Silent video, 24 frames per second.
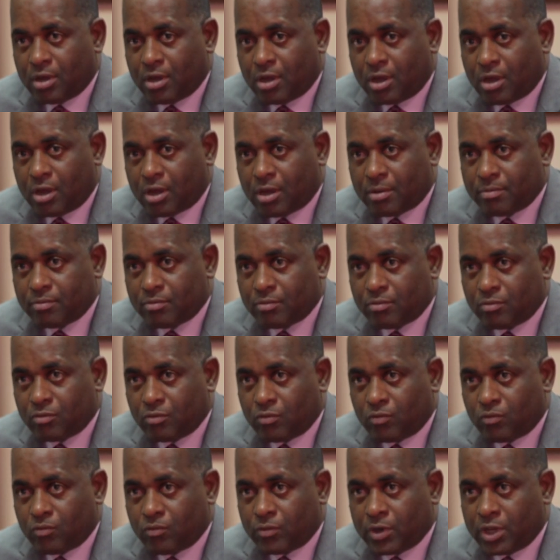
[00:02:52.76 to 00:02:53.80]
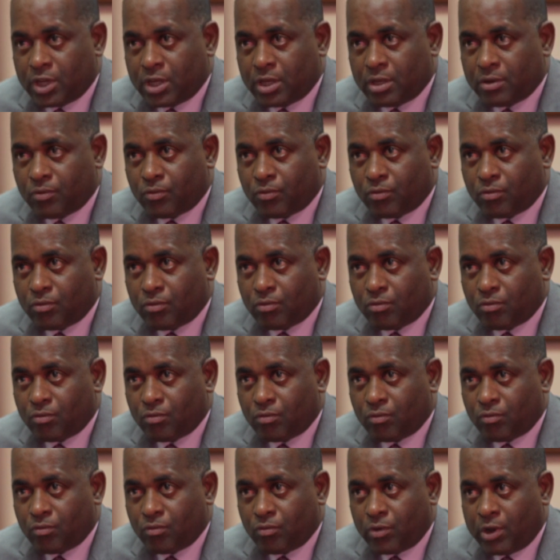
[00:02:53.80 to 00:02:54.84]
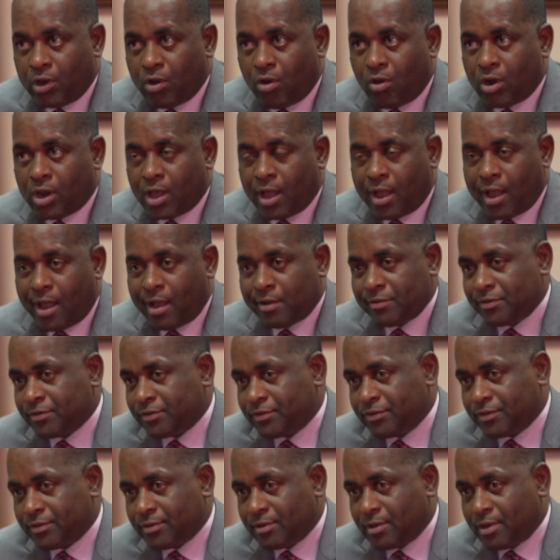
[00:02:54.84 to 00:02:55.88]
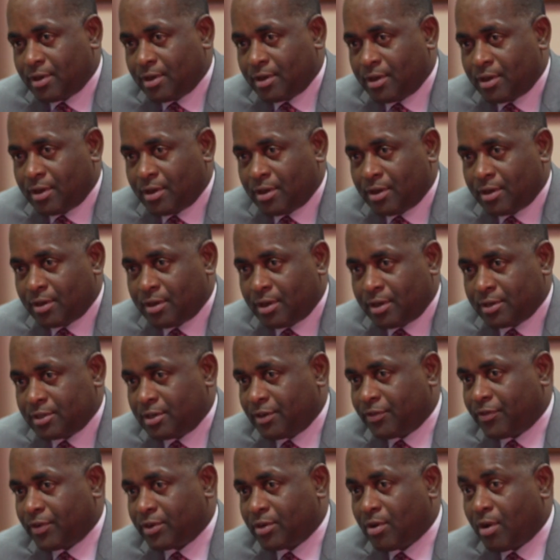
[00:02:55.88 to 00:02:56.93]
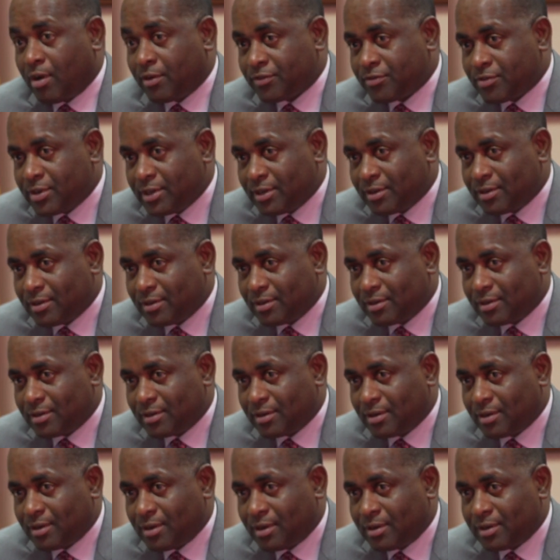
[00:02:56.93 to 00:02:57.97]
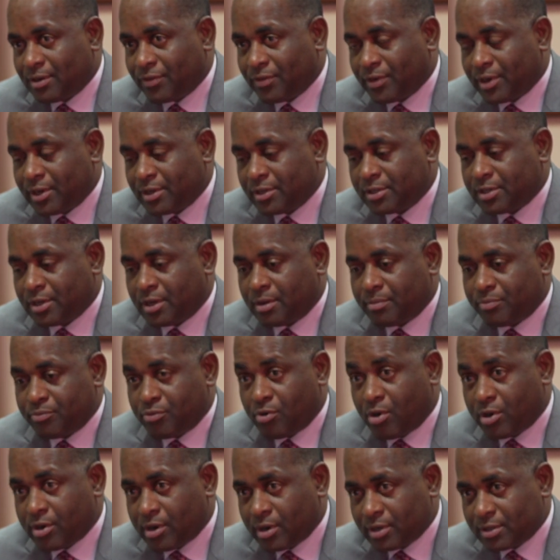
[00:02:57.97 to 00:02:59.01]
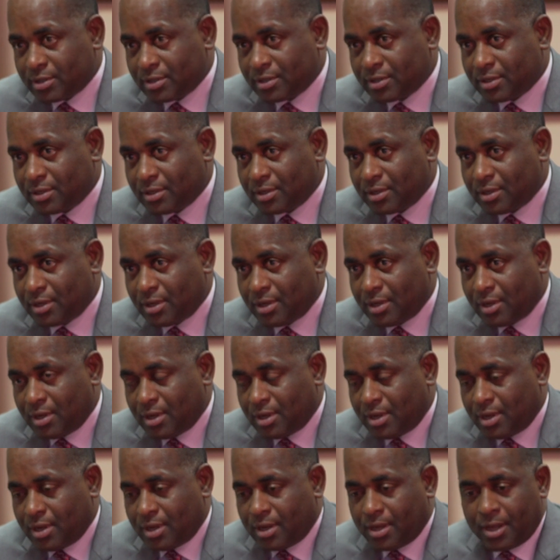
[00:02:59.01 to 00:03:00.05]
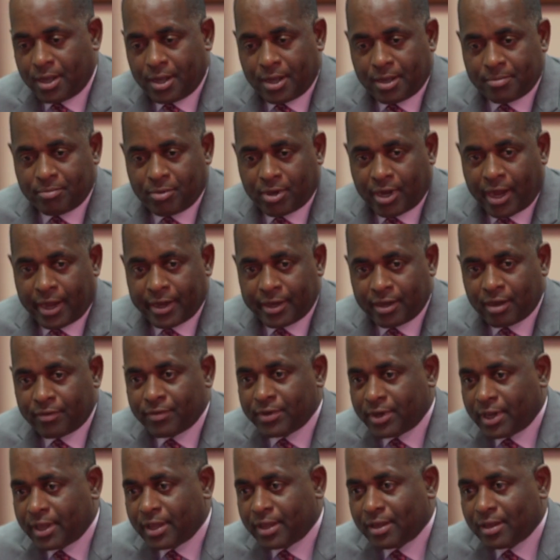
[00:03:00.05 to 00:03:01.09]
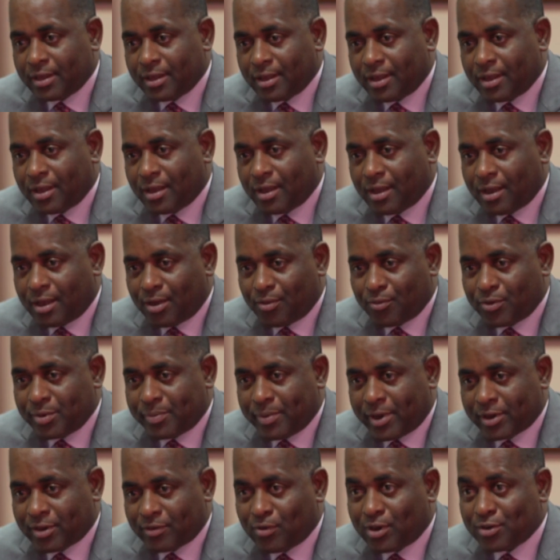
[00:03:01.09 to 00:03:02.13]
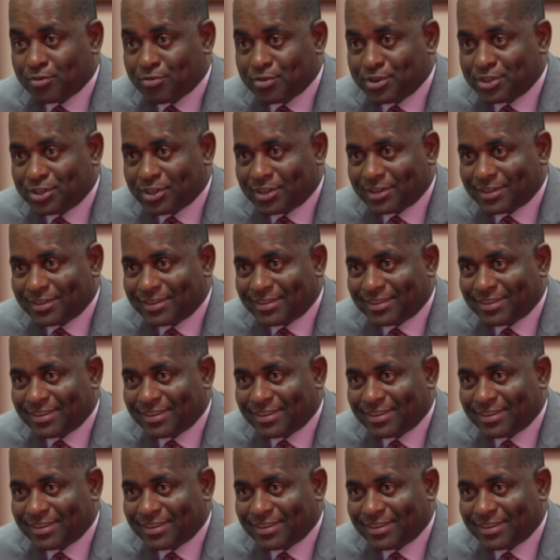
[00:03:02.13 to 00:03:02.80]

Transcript: Um, we, we all have a, a different offering, a different uh, product, uh, but at the end of the day, uh, we're part of one region.